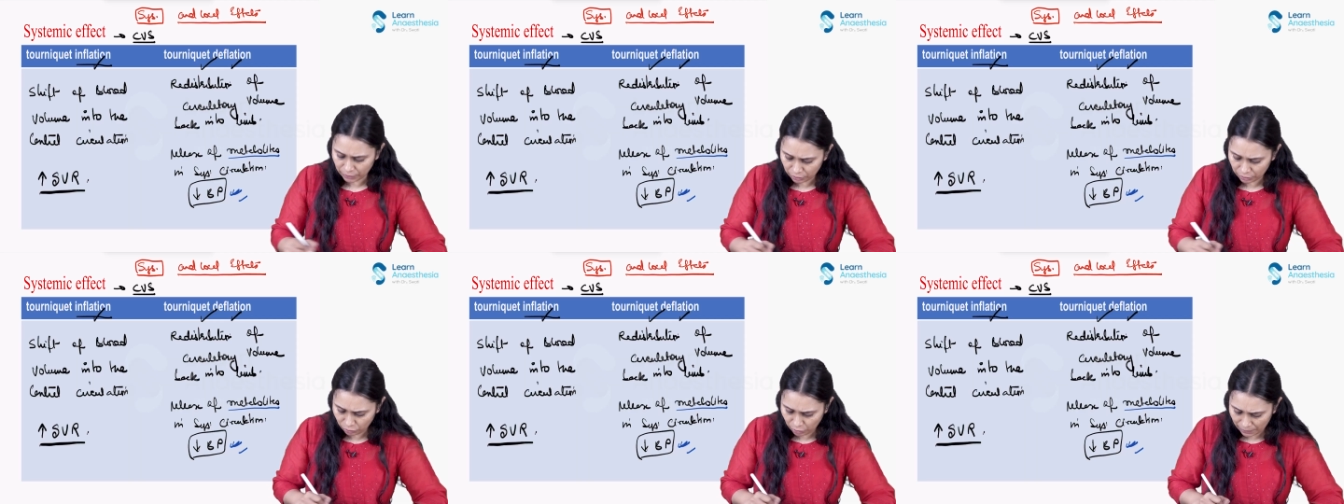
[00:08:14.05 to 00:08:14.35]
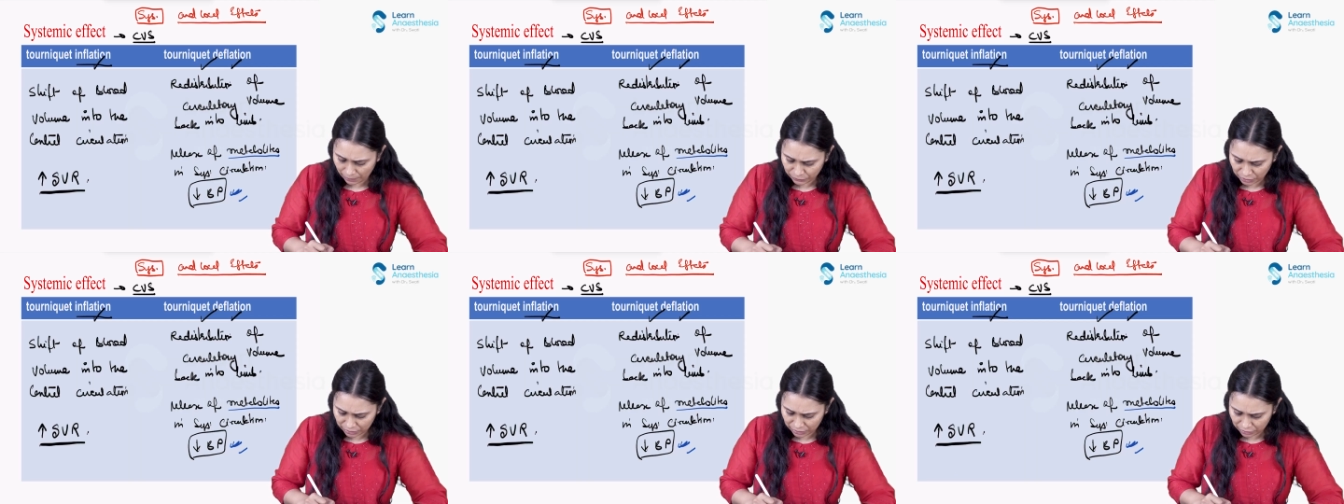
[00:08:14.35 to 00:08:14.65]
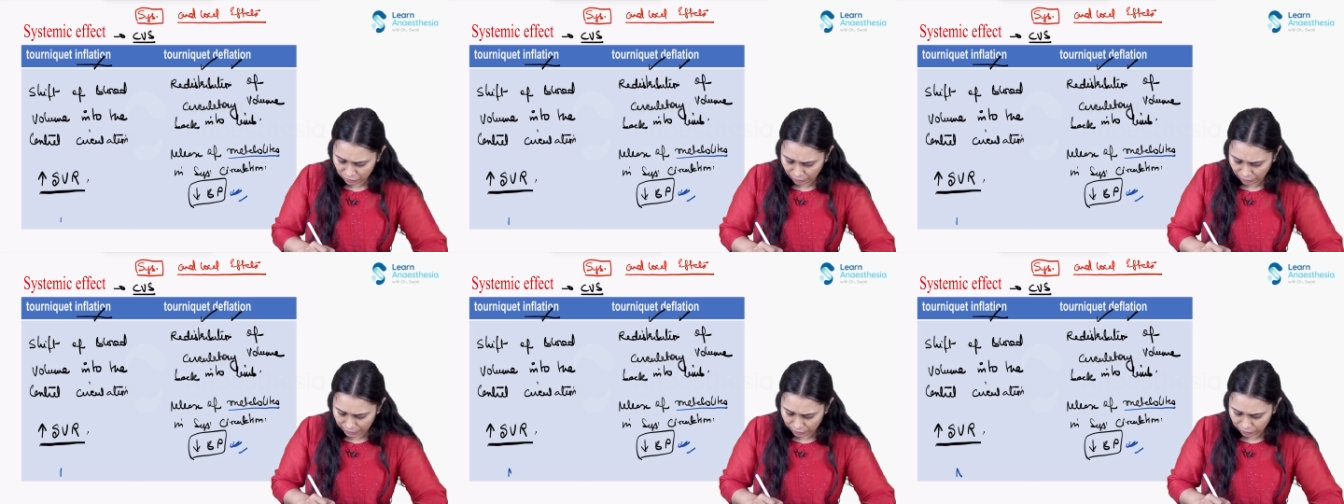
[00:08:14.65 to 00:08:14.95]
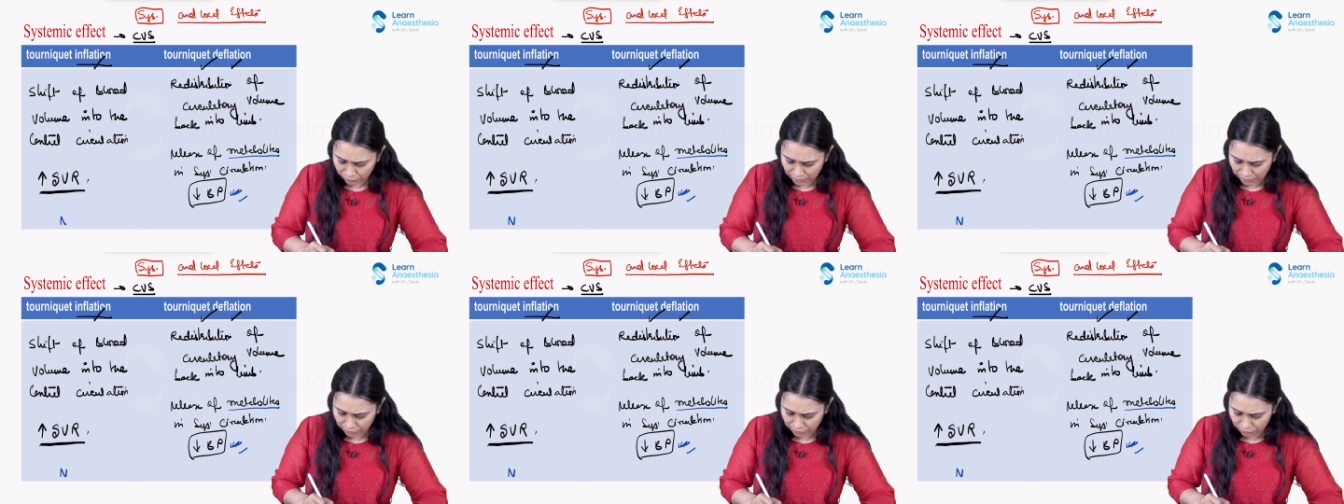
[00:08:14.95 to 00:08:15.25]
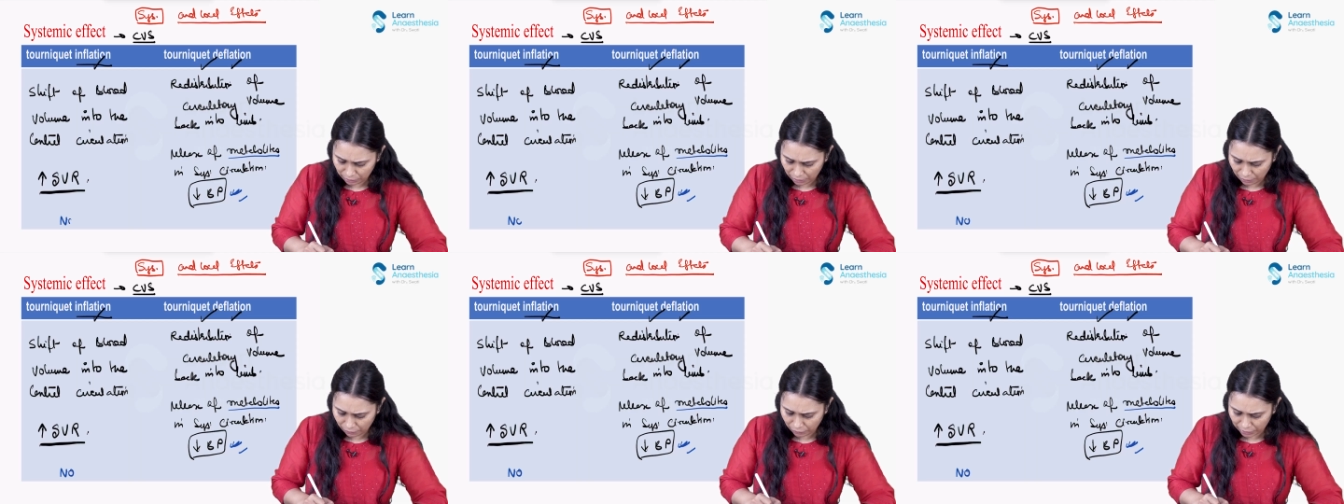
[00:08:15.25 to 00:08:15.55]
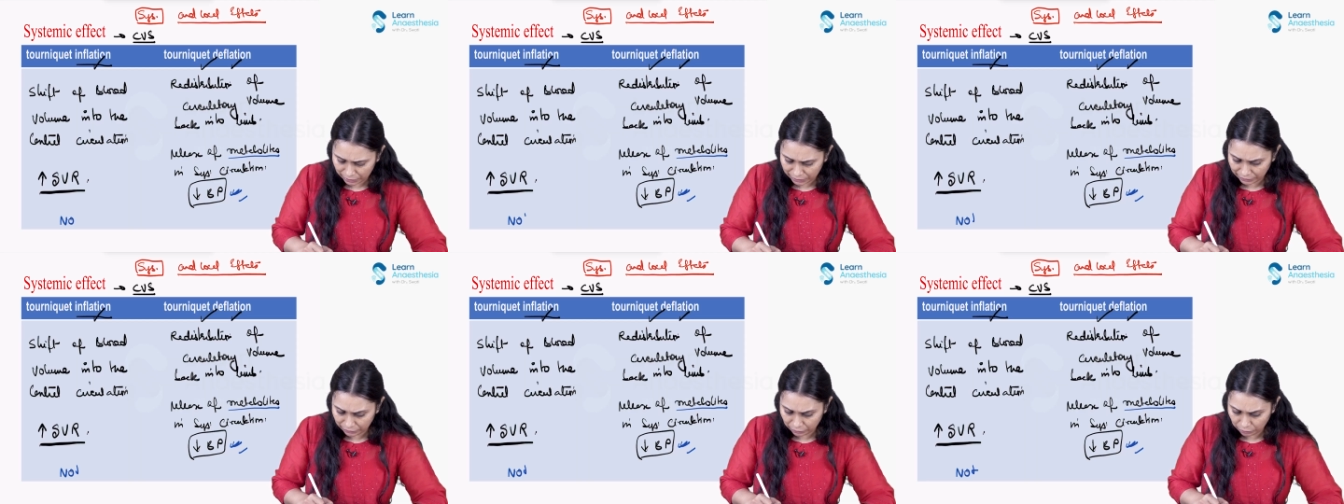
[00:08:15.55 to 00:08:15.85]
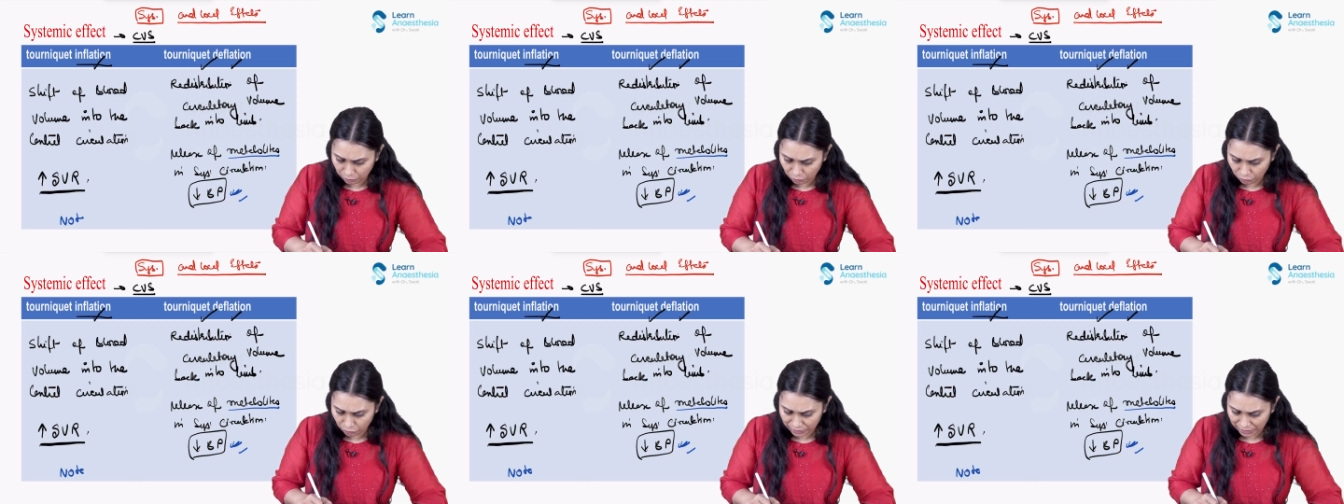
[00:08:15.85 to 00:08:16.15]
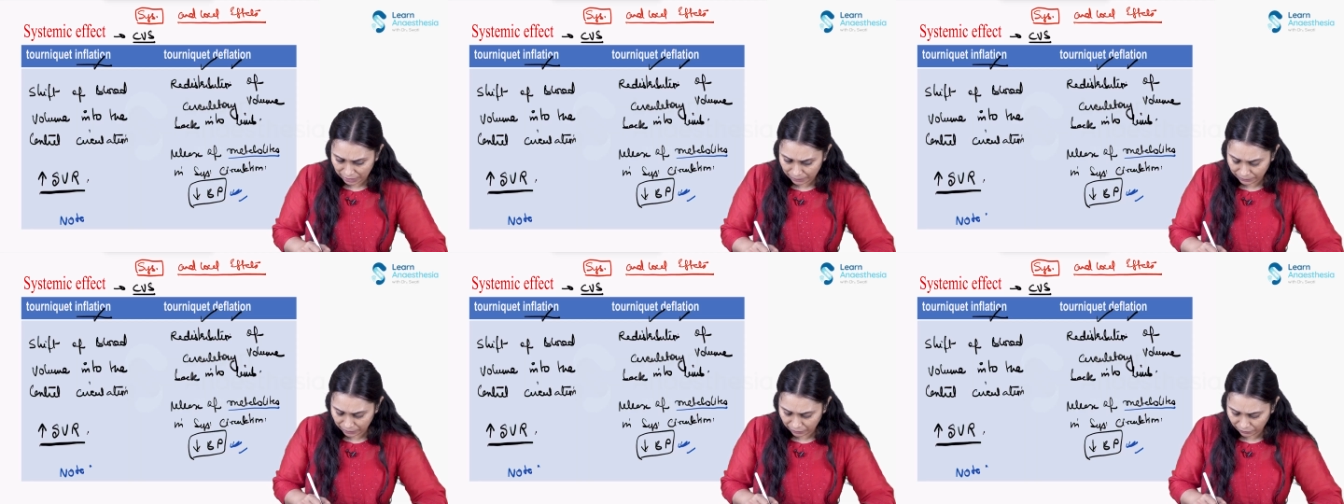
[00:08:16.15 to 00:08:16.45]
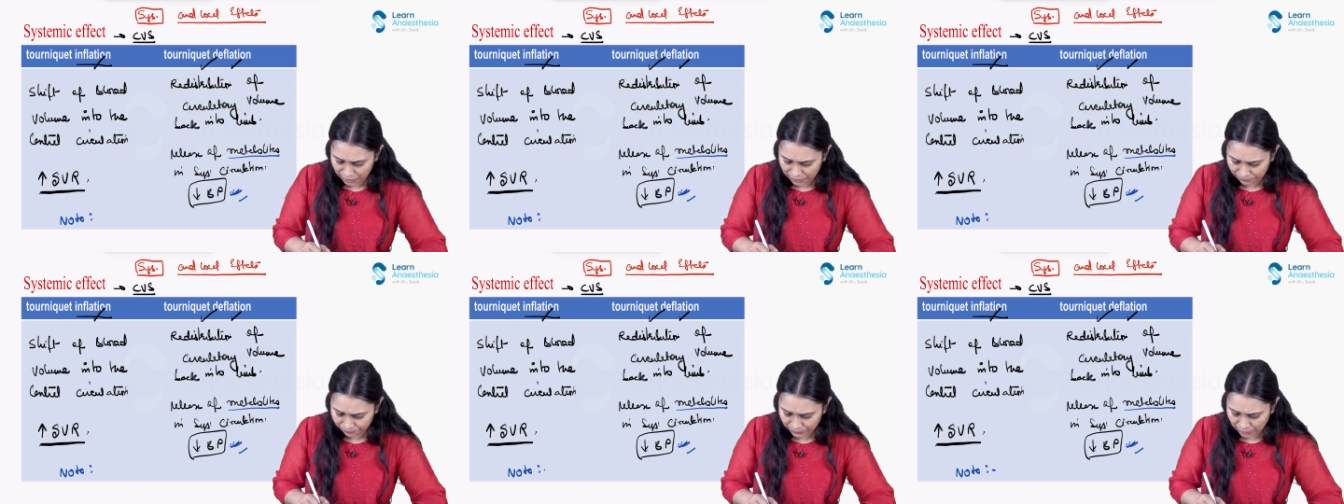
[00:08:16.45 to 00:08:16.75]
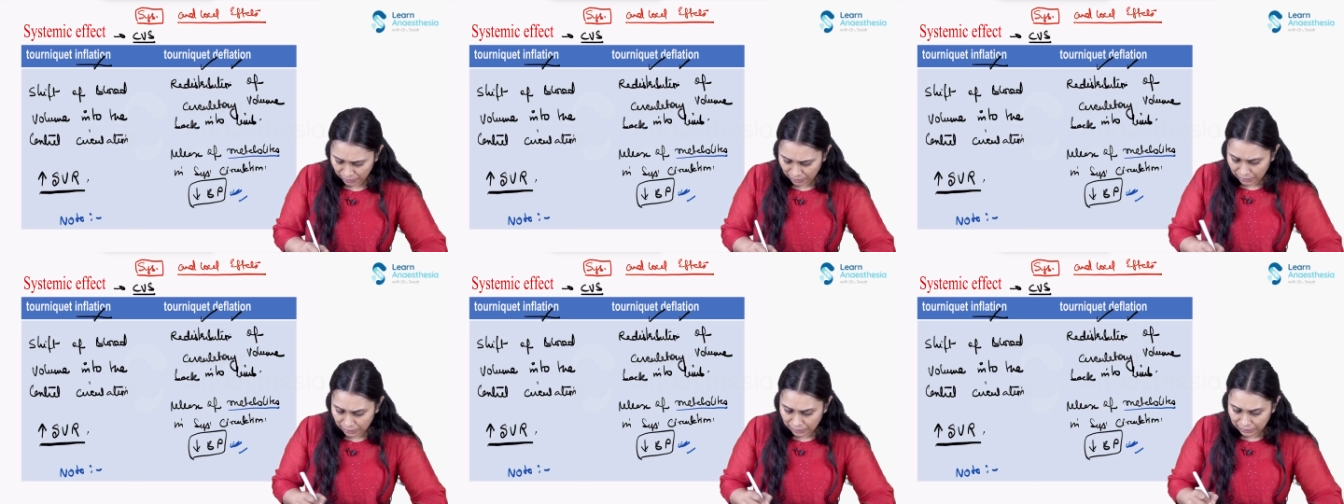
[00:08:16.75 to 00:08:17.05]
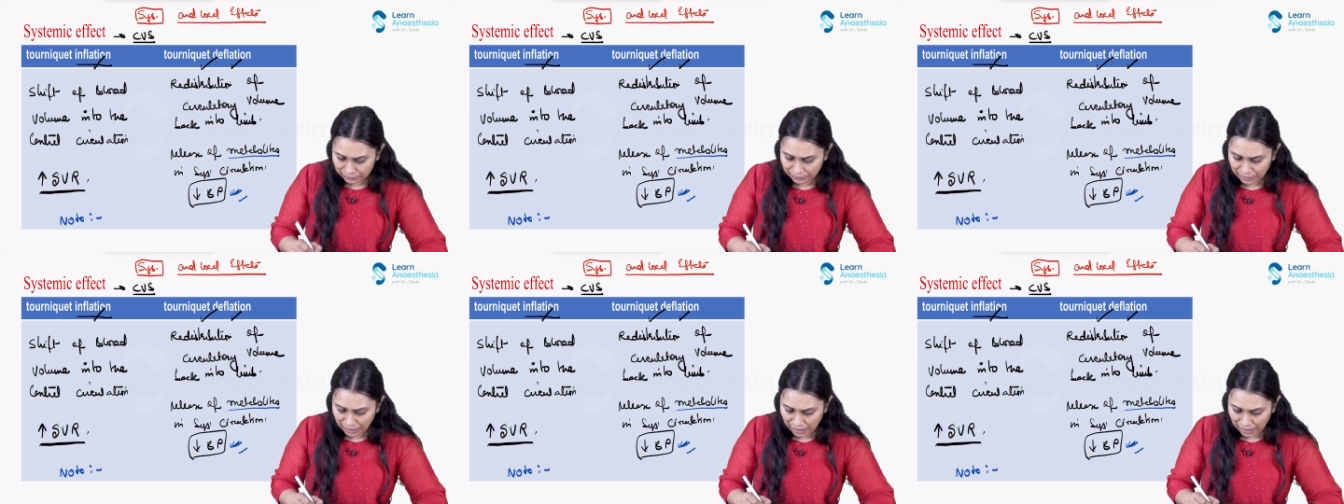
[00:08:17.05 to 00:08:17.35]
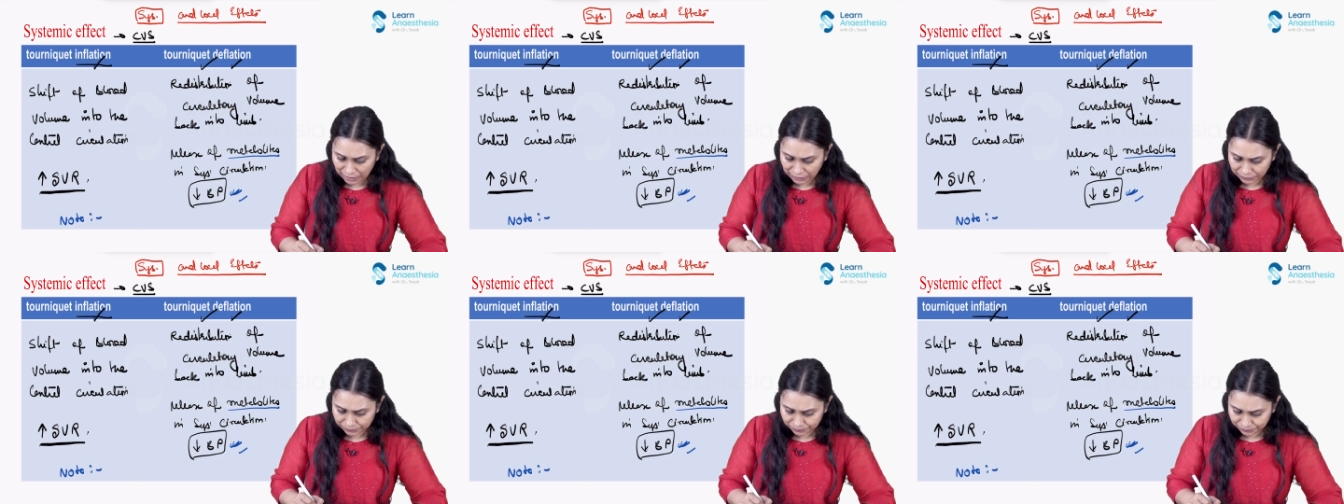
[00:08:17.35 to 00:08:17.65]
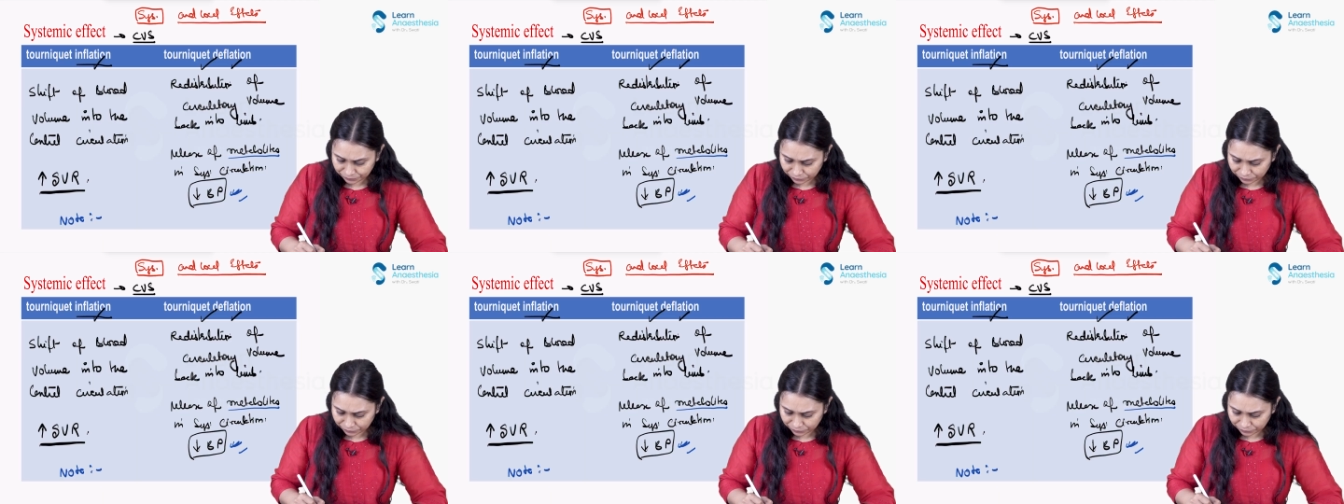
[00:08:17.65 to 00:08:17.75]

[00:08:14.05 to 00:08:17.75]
So I'm just trying to tell you one note I'm giving, that